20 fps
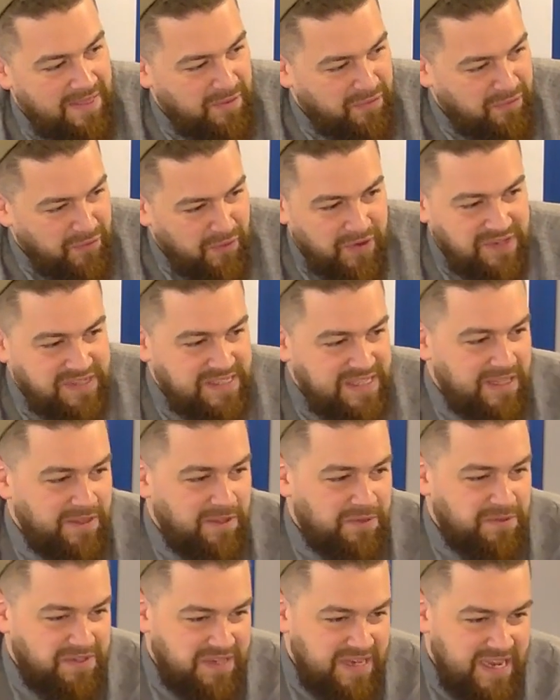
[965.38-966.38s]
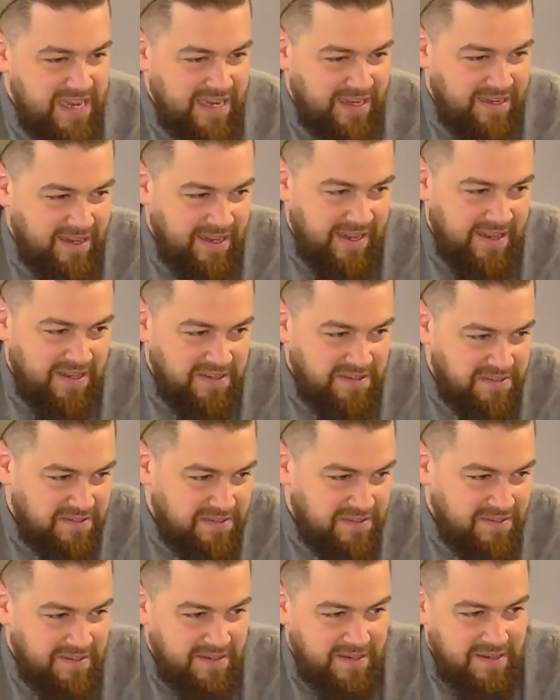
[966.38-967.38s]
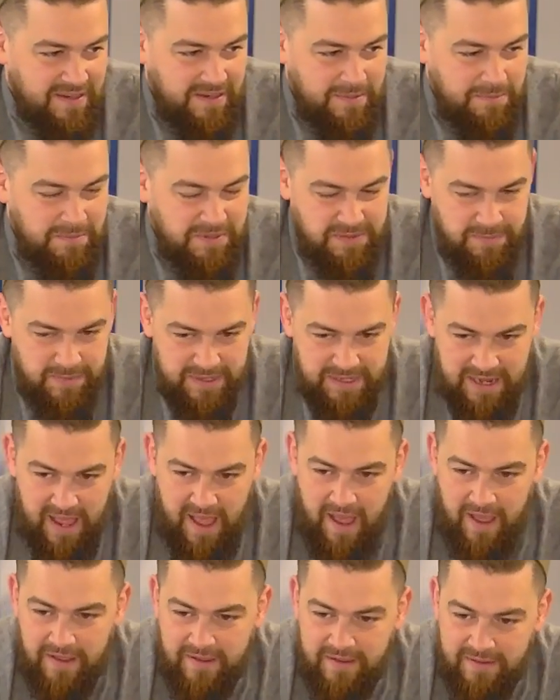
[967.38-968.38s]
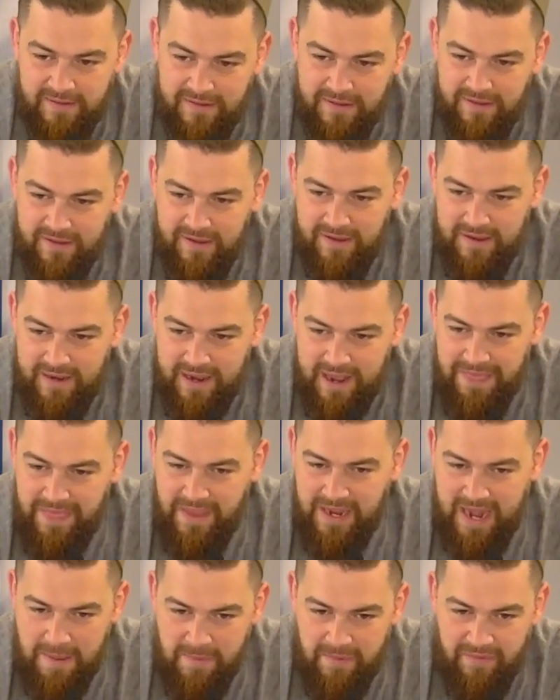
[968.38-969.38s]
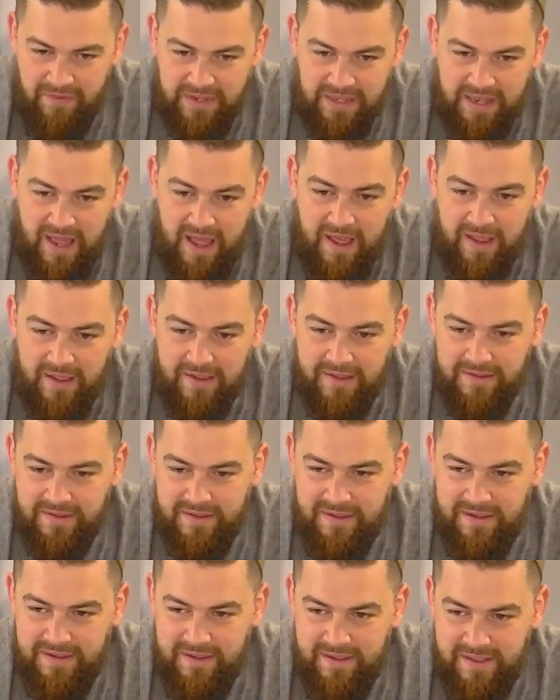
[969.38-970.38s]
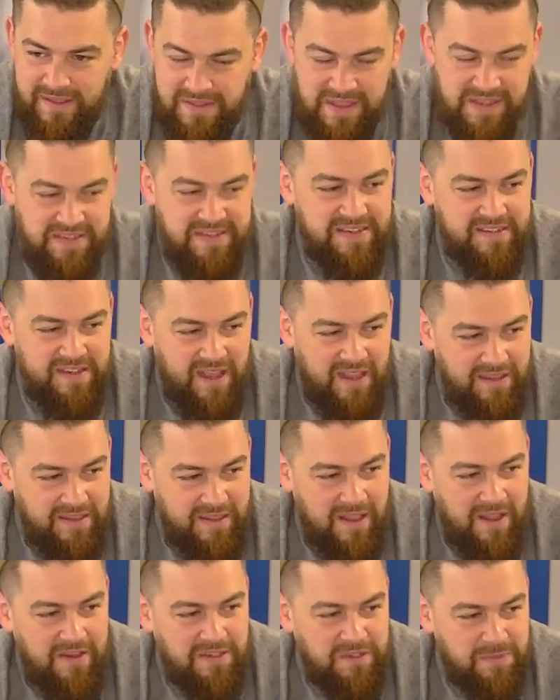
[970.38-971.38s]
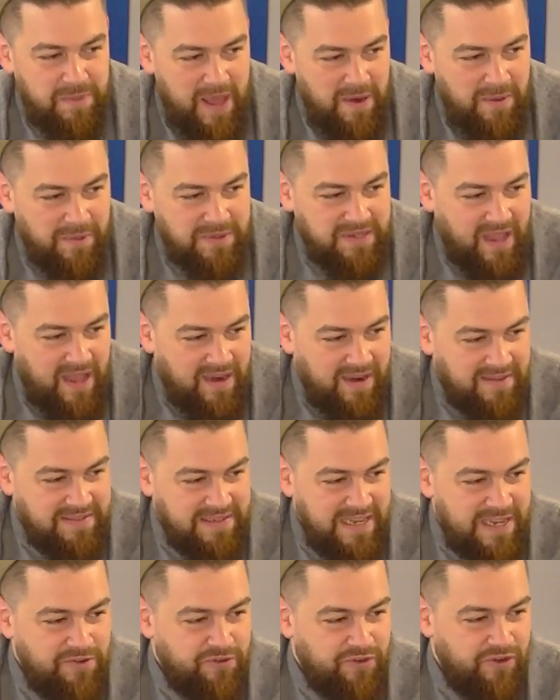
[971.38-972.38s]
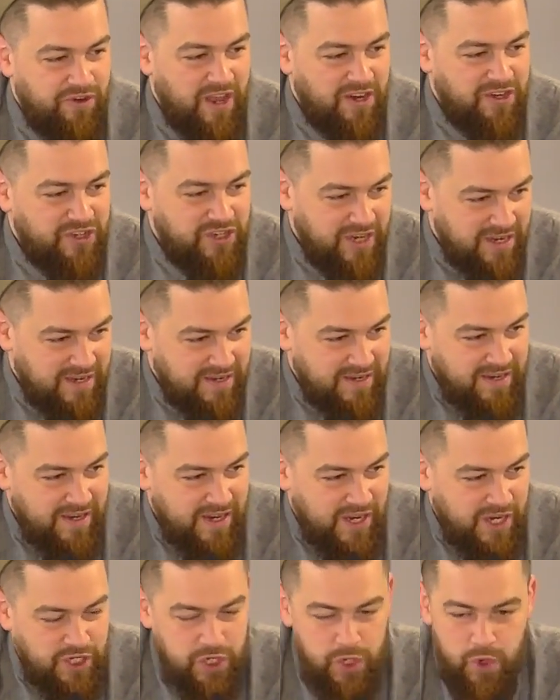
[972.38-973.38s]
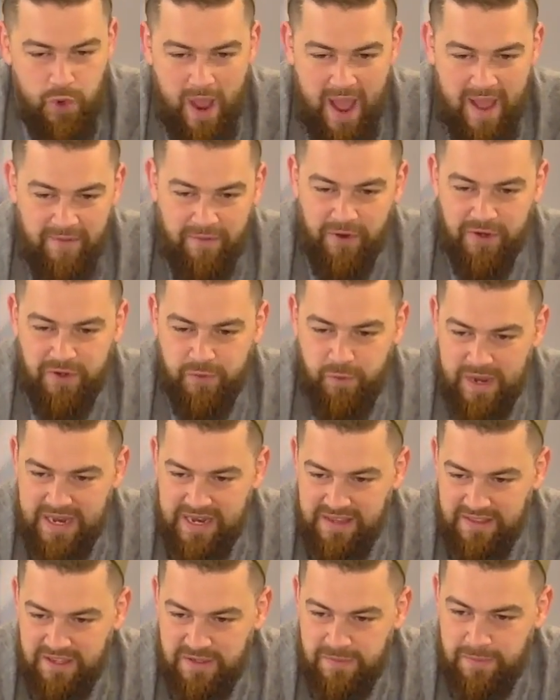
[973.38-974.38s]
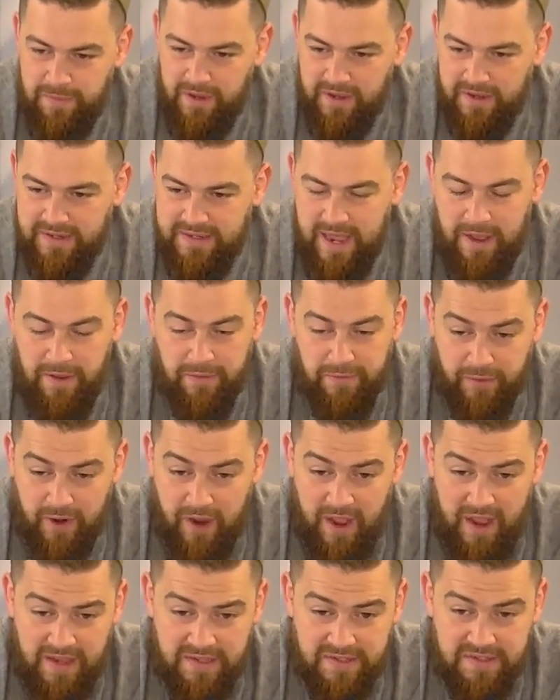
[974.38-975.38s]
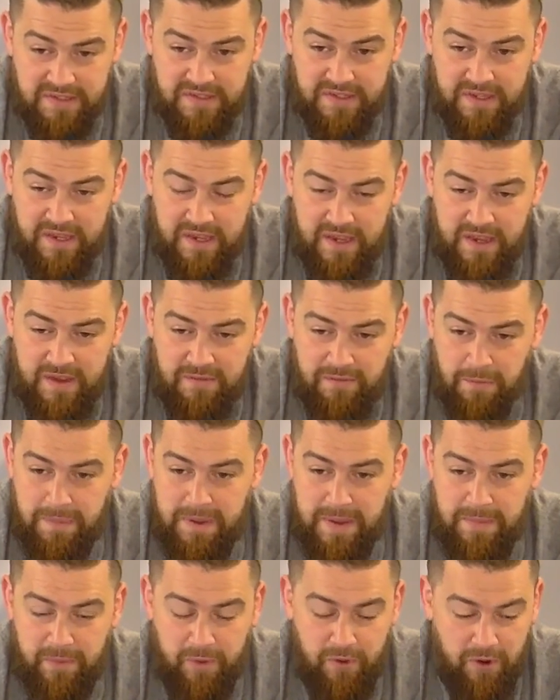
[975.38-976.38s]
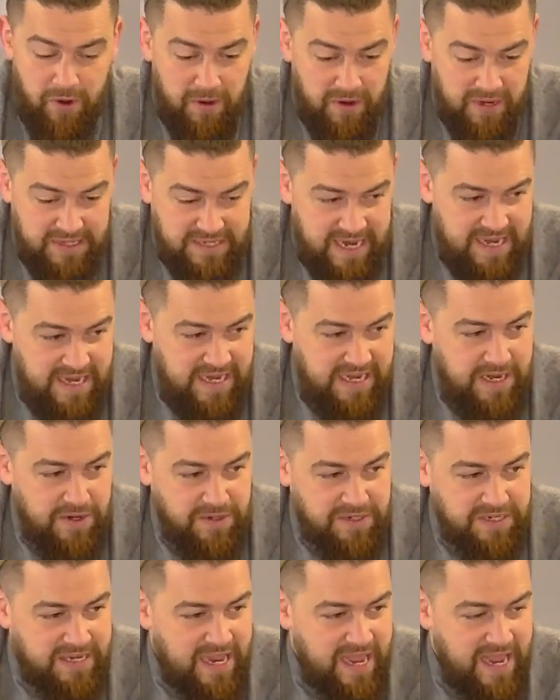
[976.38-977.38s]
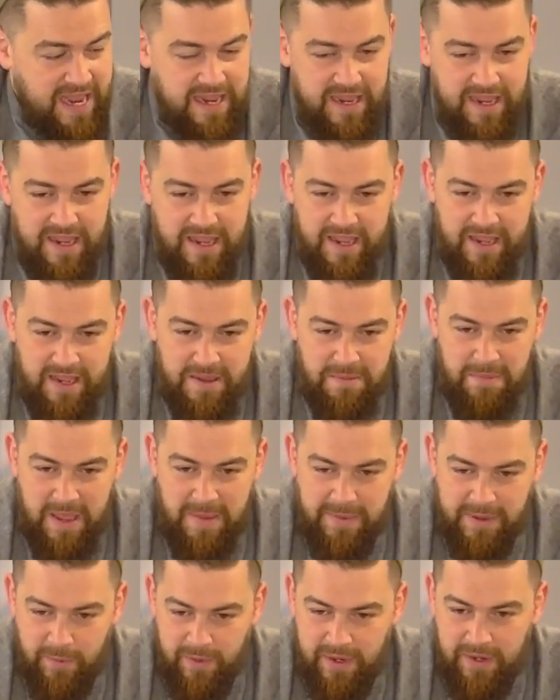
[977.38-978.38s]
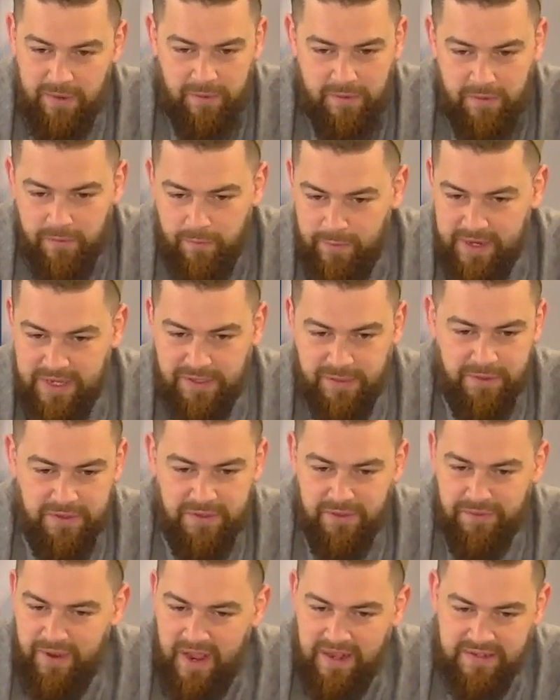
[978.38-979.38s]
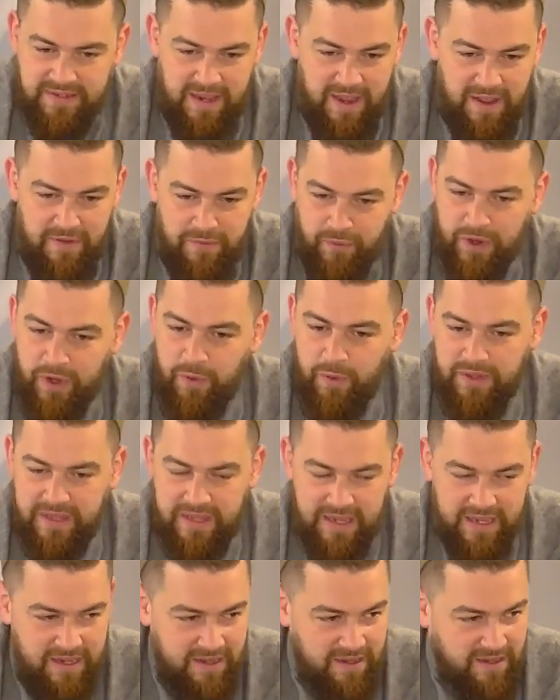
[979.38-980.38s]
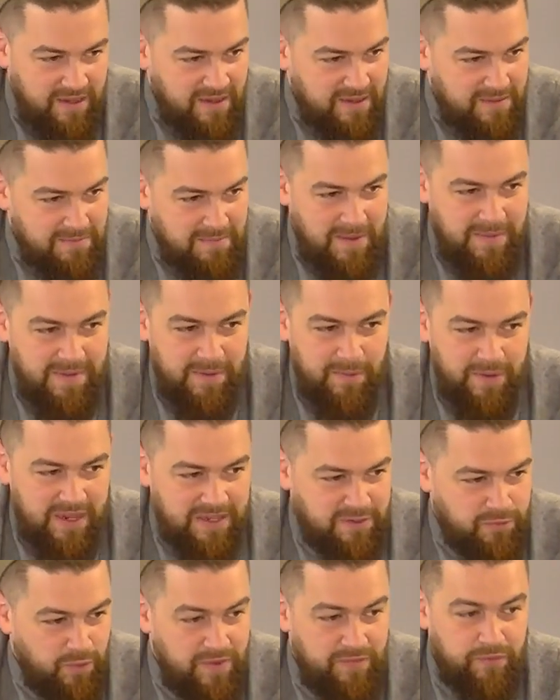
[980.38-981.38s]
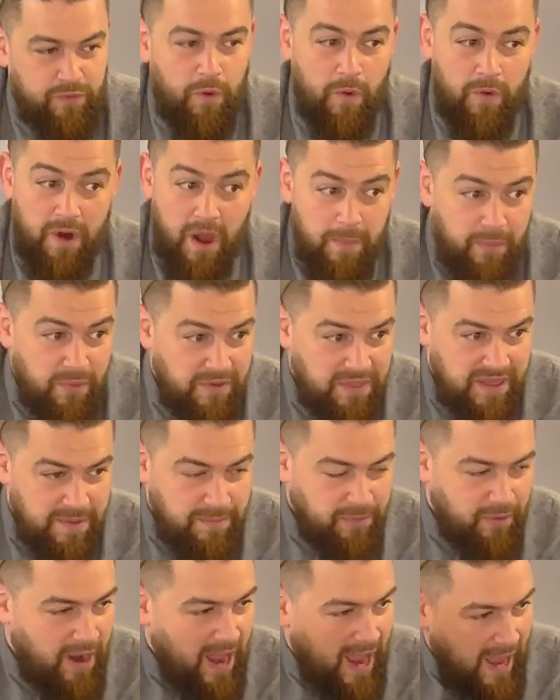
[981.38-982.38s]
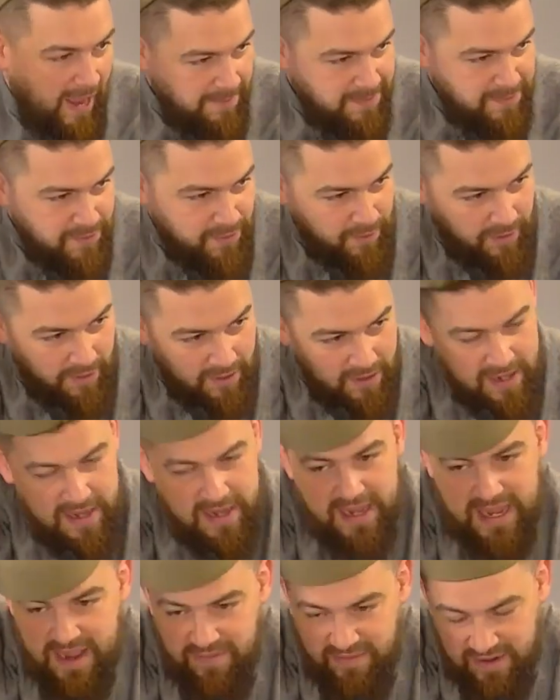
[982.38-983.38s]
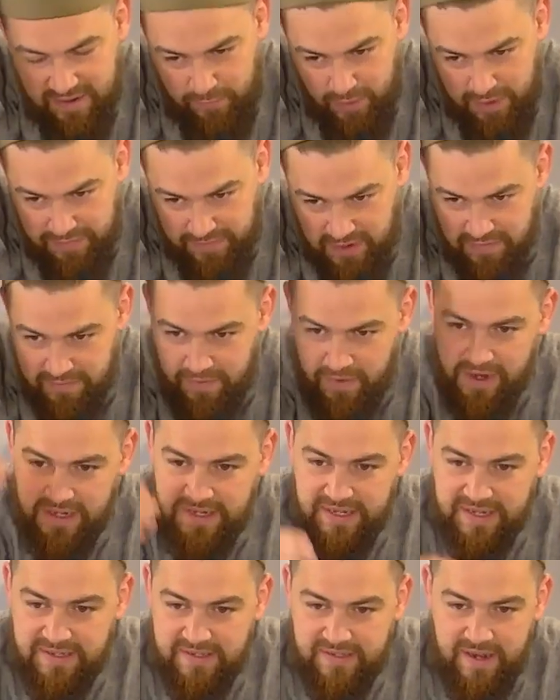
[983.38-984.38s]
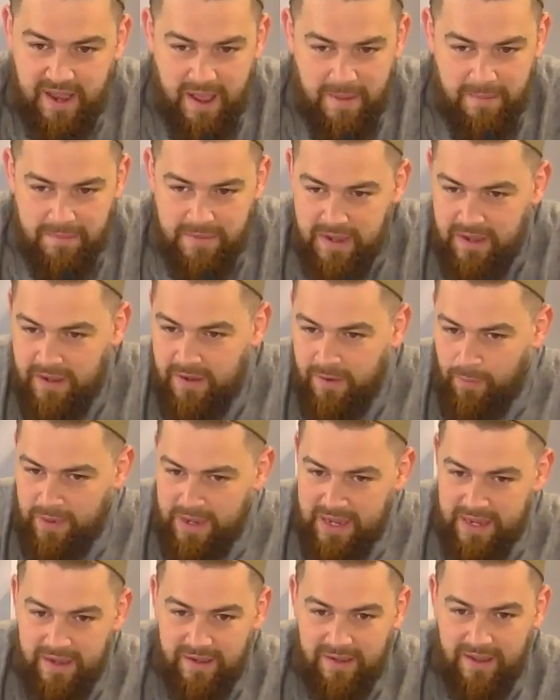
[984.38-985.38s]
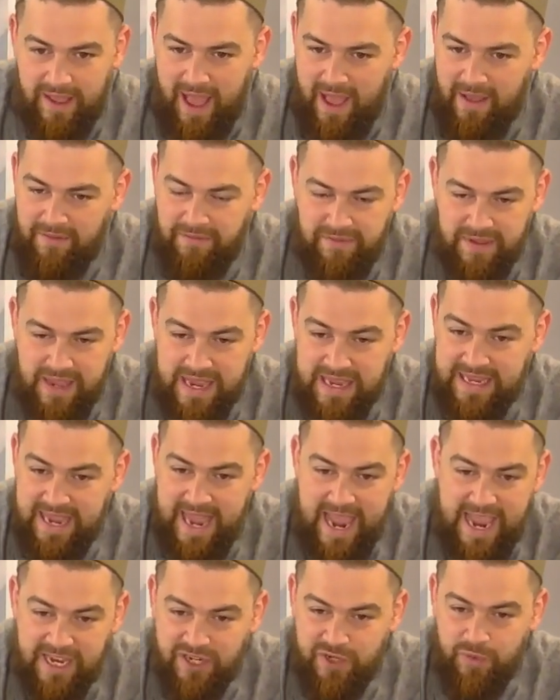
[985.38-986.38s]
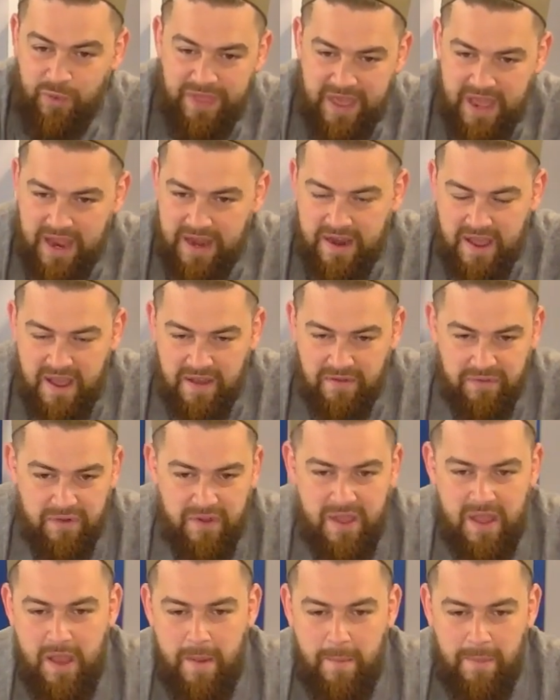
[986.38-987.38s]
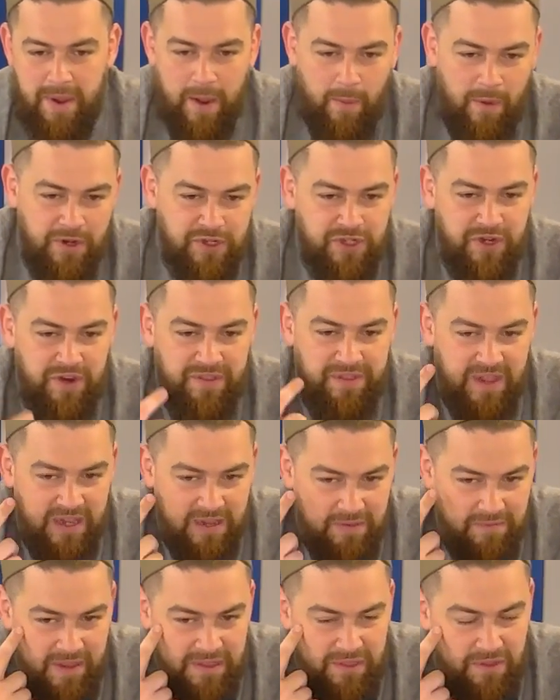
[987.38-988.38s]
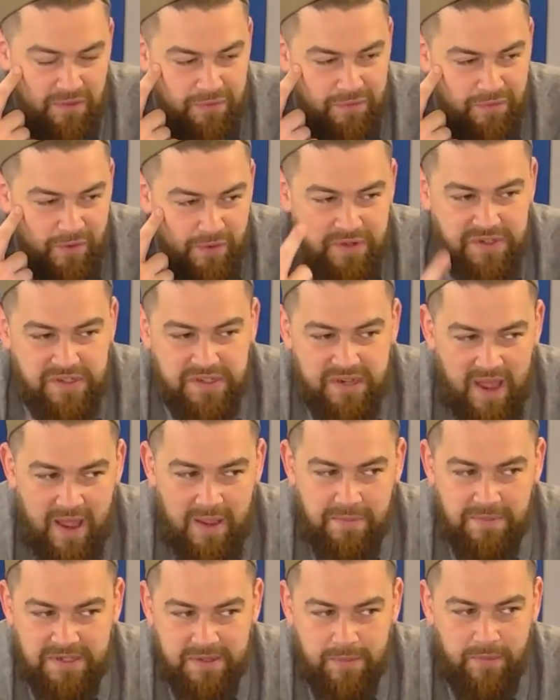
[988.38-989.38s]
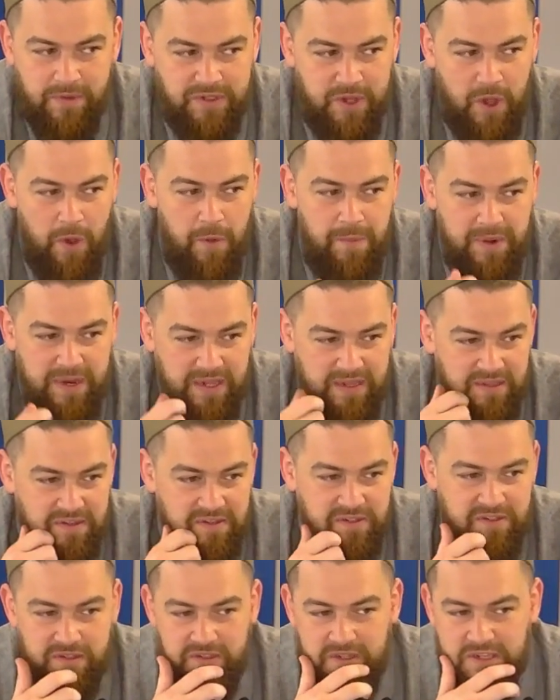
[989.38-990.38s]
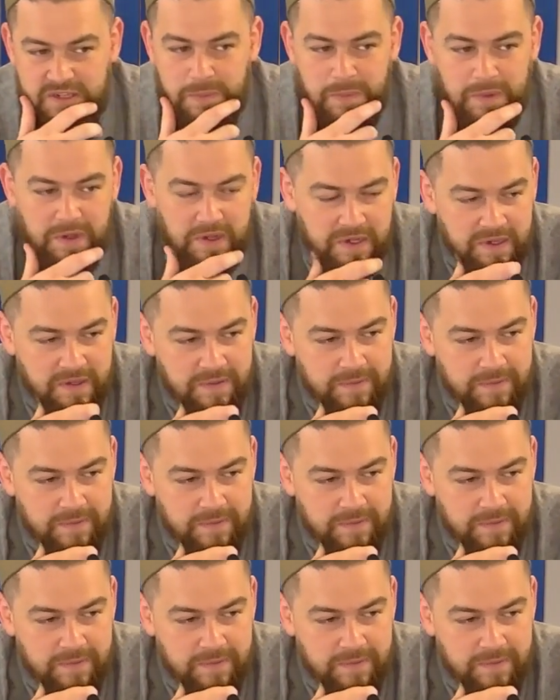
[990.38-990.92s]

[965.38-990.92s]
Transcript: the first thing they're seeing is Bismillah, in the name of Allah. This is Allah subhanahu wa ta'ala's introduction to whoever is reading this book. Now for us, for people who are attending here today, maybe we read Surah Al-Fatiha frequently, maybe we've grown up with it perhaps, or even if we've converted to Islam, we have engaged with it enough. But I want you to think of like the first time someone's opening this book.